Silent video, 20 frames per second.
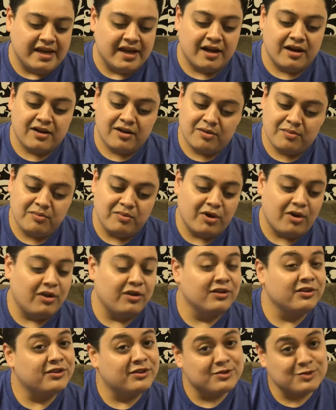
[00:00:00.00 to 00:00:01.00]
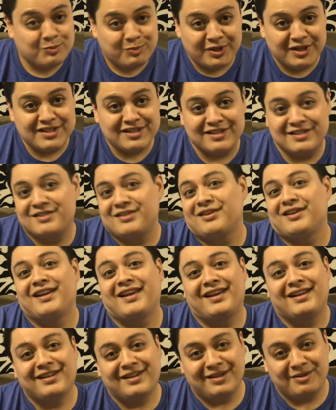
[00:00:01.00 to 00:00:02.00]
Um, all of those places are
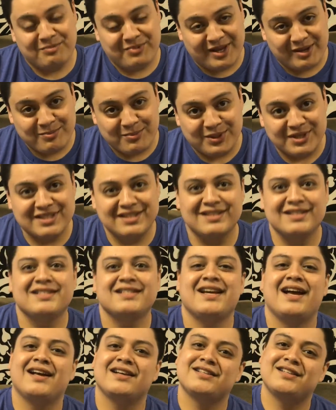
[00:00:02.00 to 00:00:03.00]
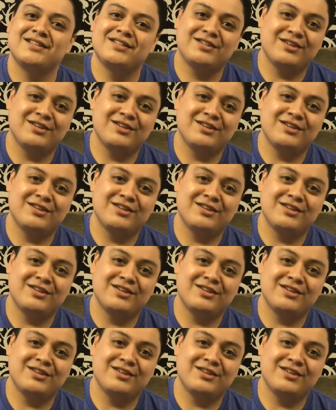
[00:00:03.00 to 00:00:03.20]
again going to pay business taxes.